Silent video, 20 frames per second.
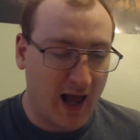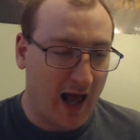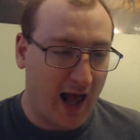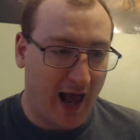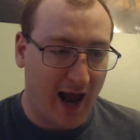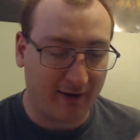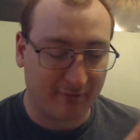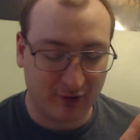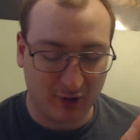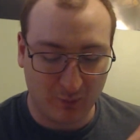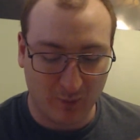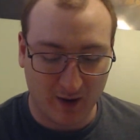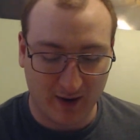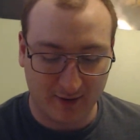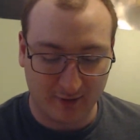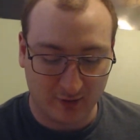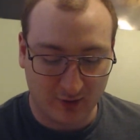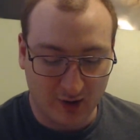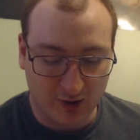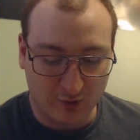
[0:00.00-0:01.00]

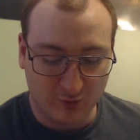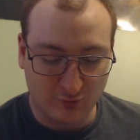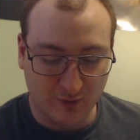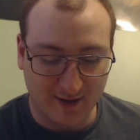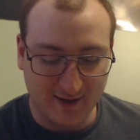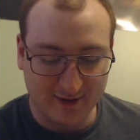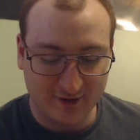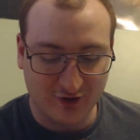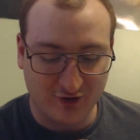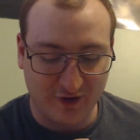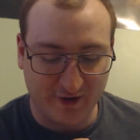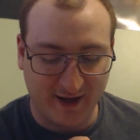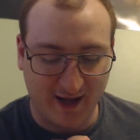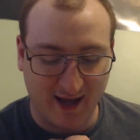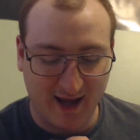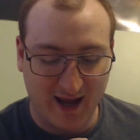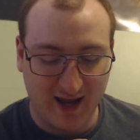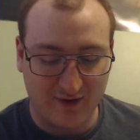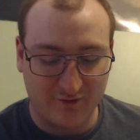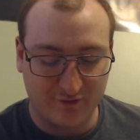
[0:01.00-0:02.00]
"Everyone, run into the
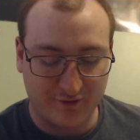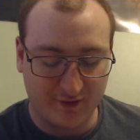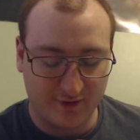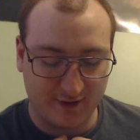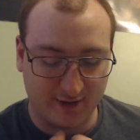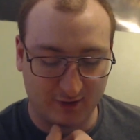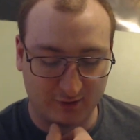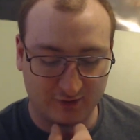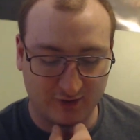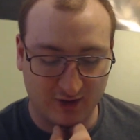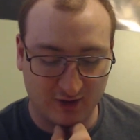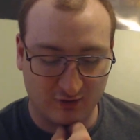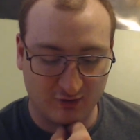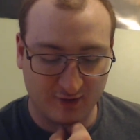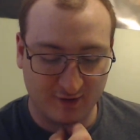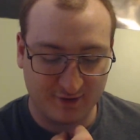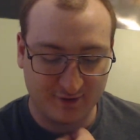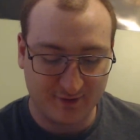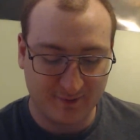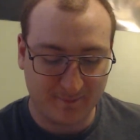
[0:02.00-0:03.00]
cave!" yelled
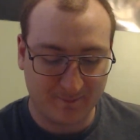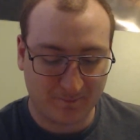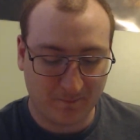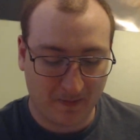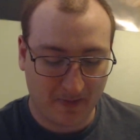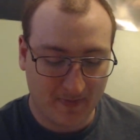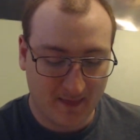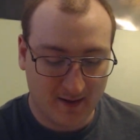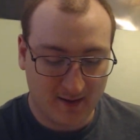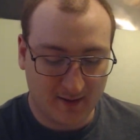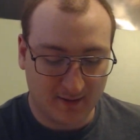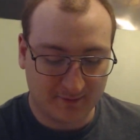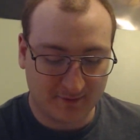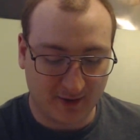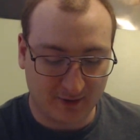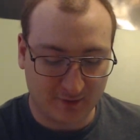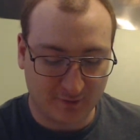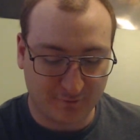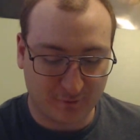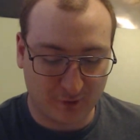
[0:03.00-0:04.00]
Douglas.
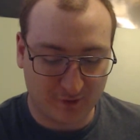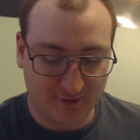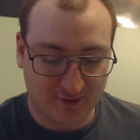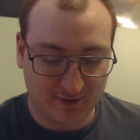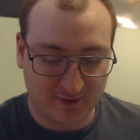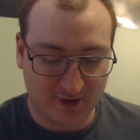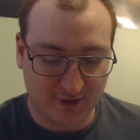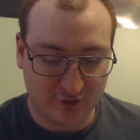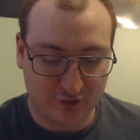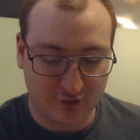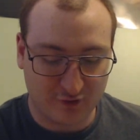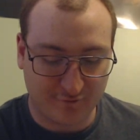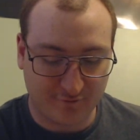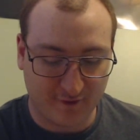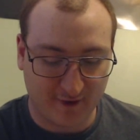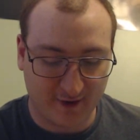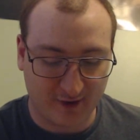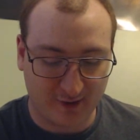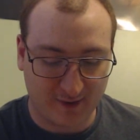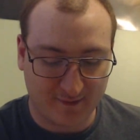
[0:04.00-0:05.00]
Delta Force continued to
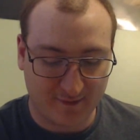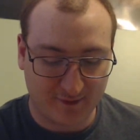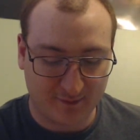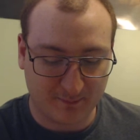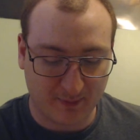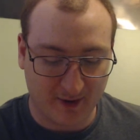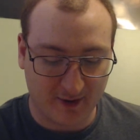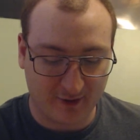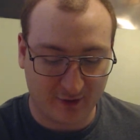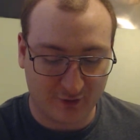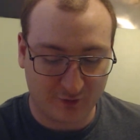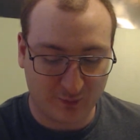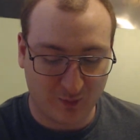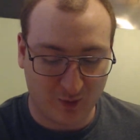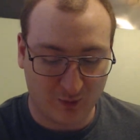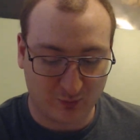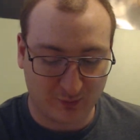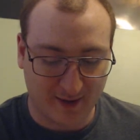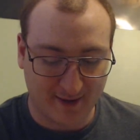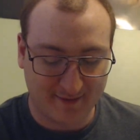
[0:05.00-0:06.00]
fire at the spiders
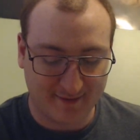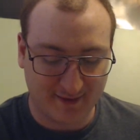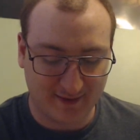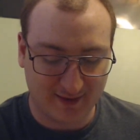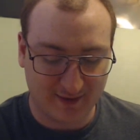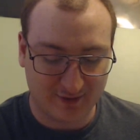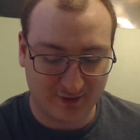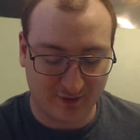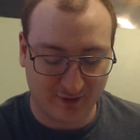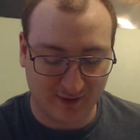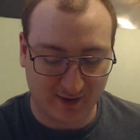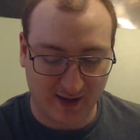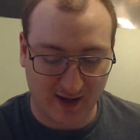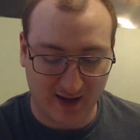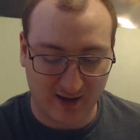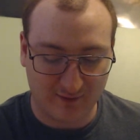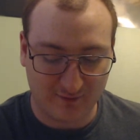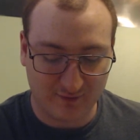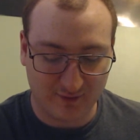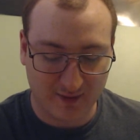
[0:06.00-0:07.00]
while racing into the
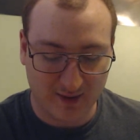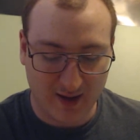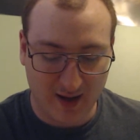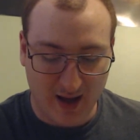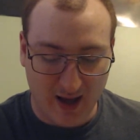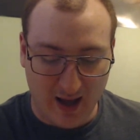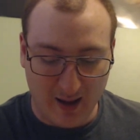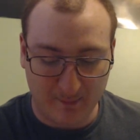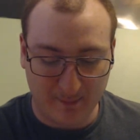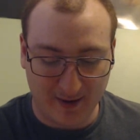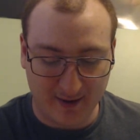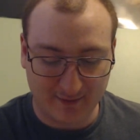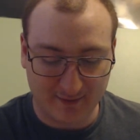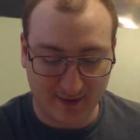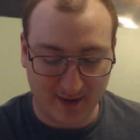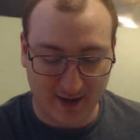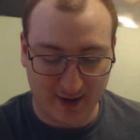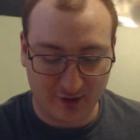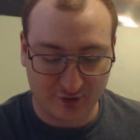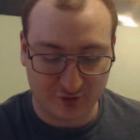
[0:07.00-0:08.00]
cave.
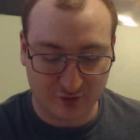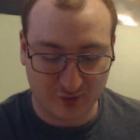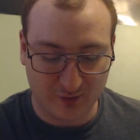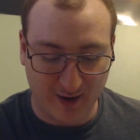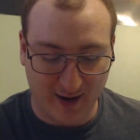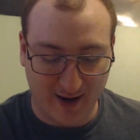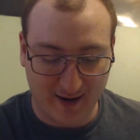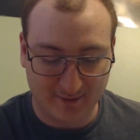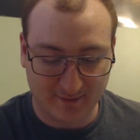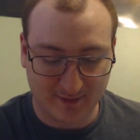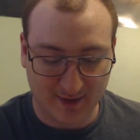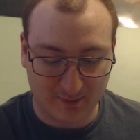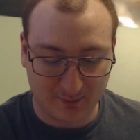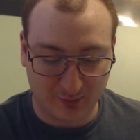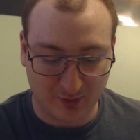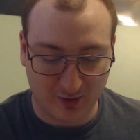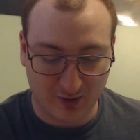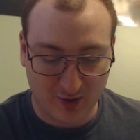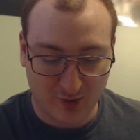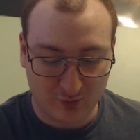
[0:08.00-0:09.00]
Amanda, Andrew, and
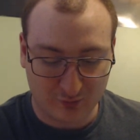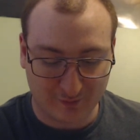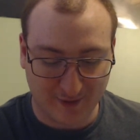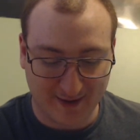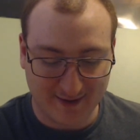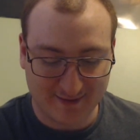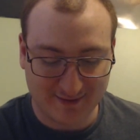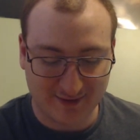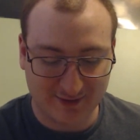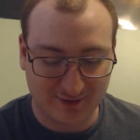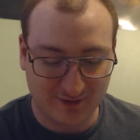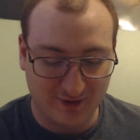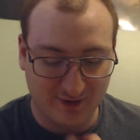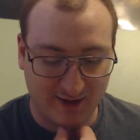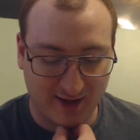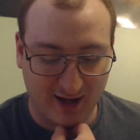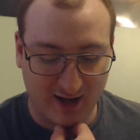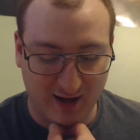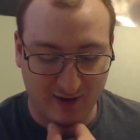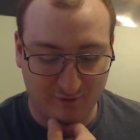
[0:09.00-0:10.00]
Deborah raced into the
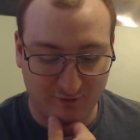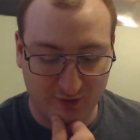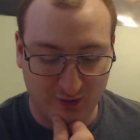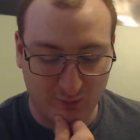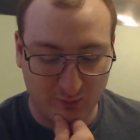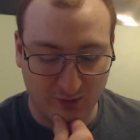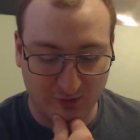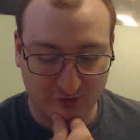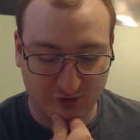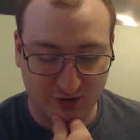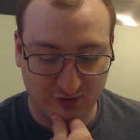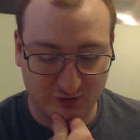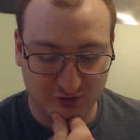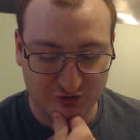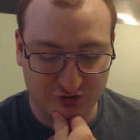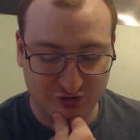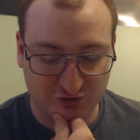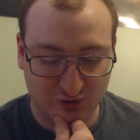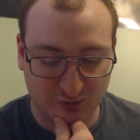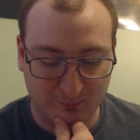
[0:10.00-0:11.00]
cave, while
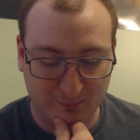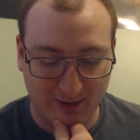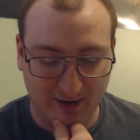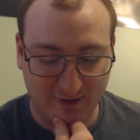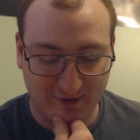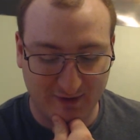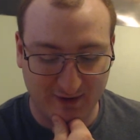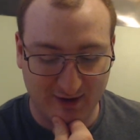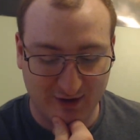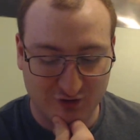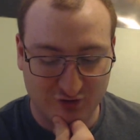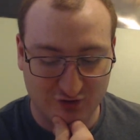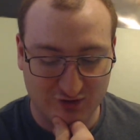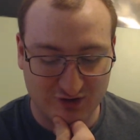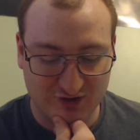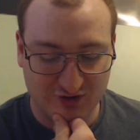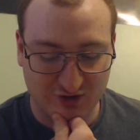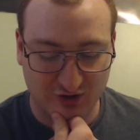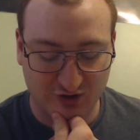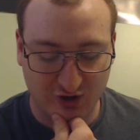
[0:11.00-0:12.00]
Douglas stood by the
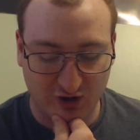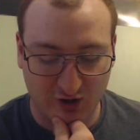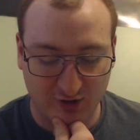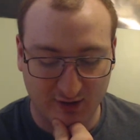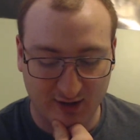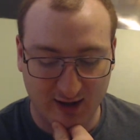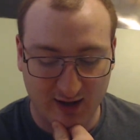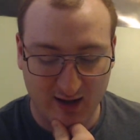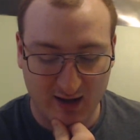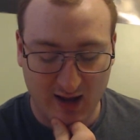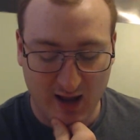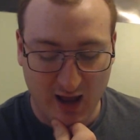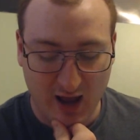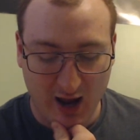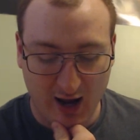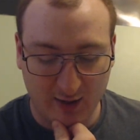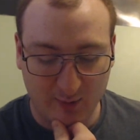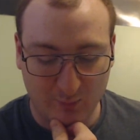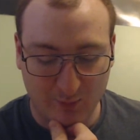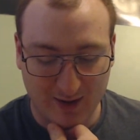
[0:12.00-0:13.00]
entrance to guard it
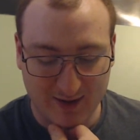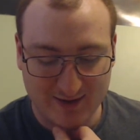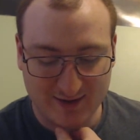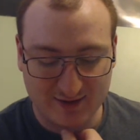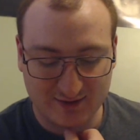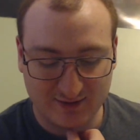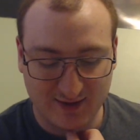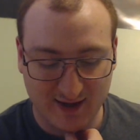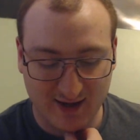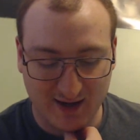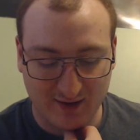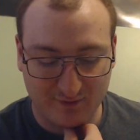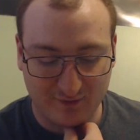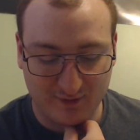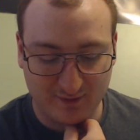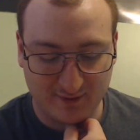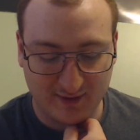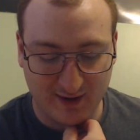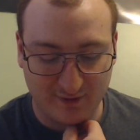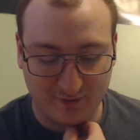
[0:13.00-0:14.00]
and watched Dave,
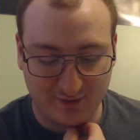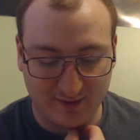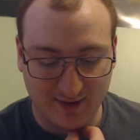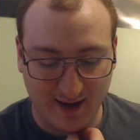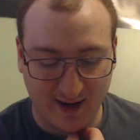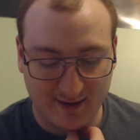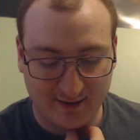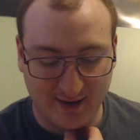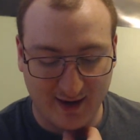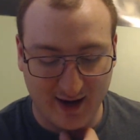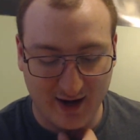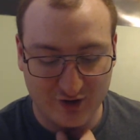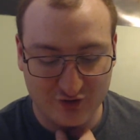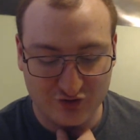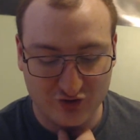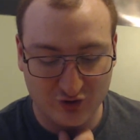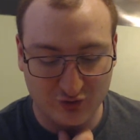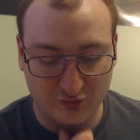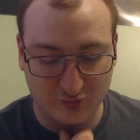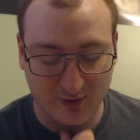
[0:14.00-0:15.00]
Devon, and
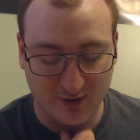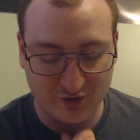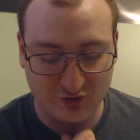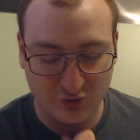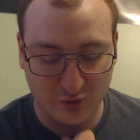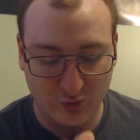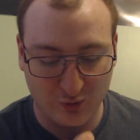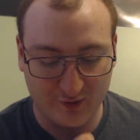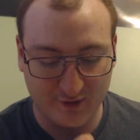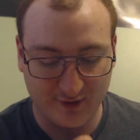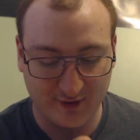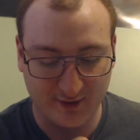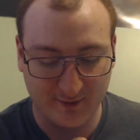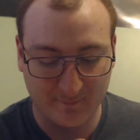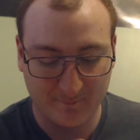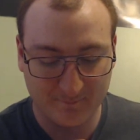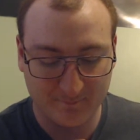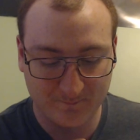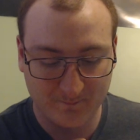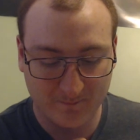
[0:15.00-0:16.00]
Ash run towards him.